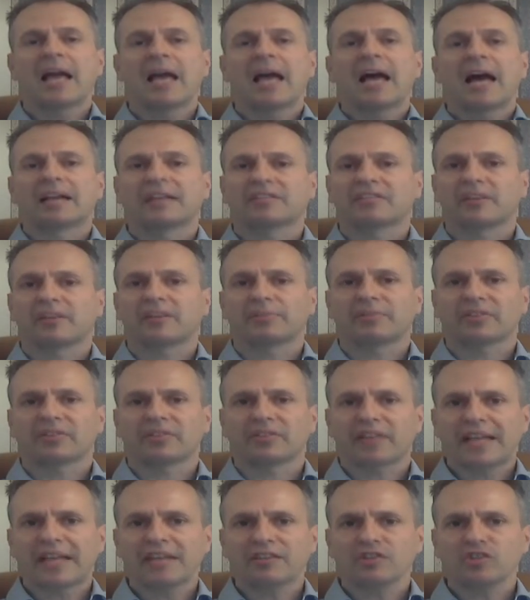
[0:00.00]
A
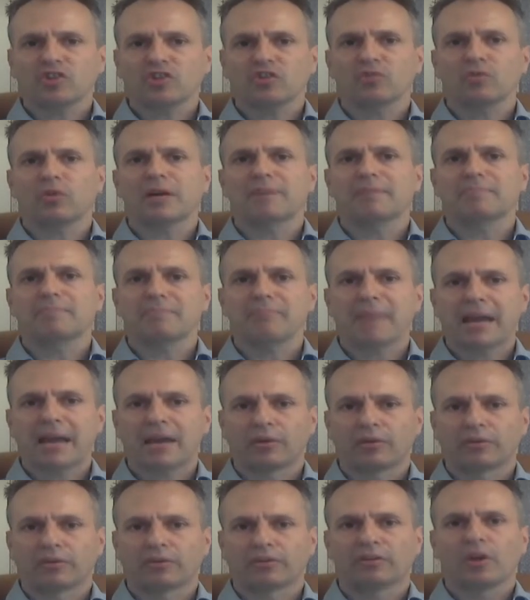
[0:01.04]
substantial
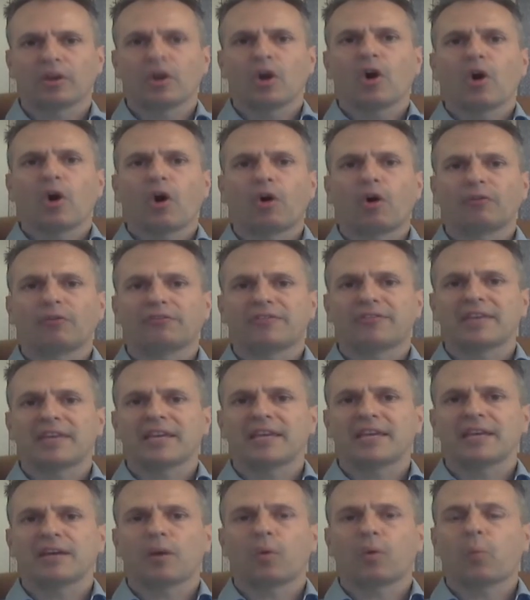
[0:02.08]
amount of
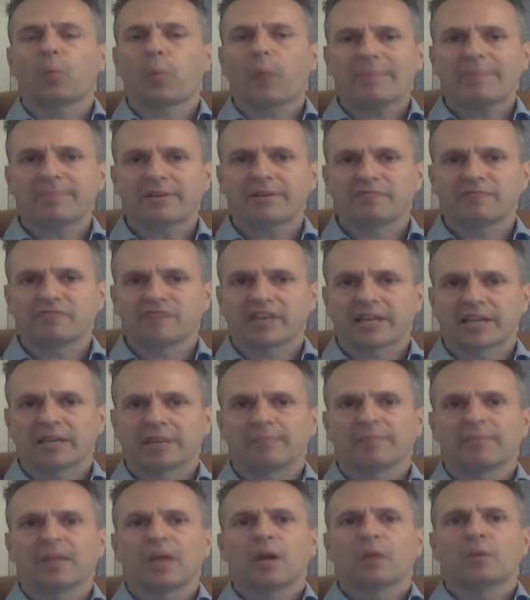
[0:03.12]
the weaponry
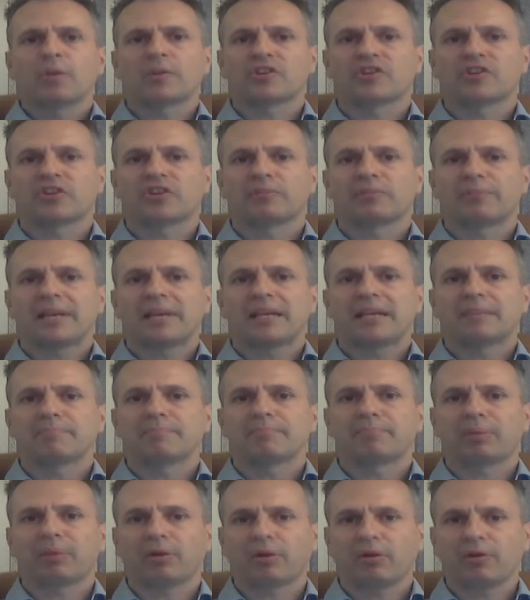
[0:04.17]
which has been
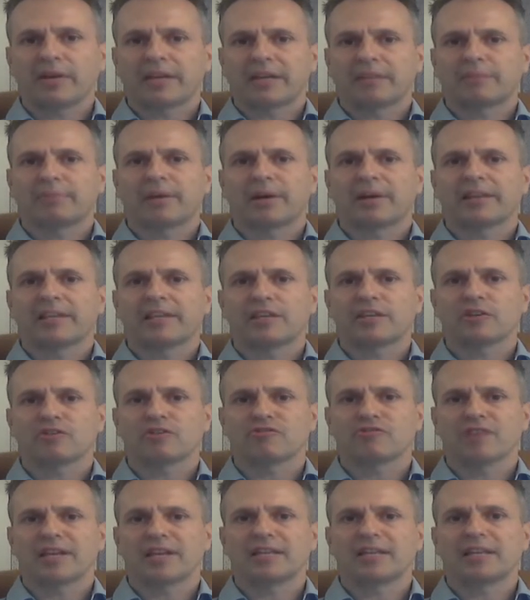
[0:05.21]
employed by the
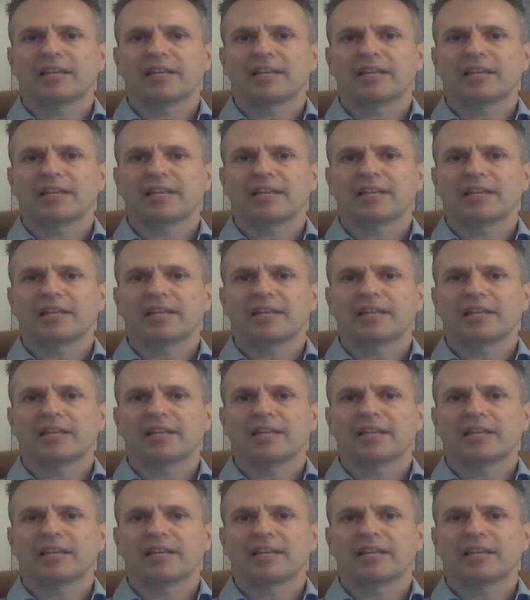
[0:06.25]
Ukrainian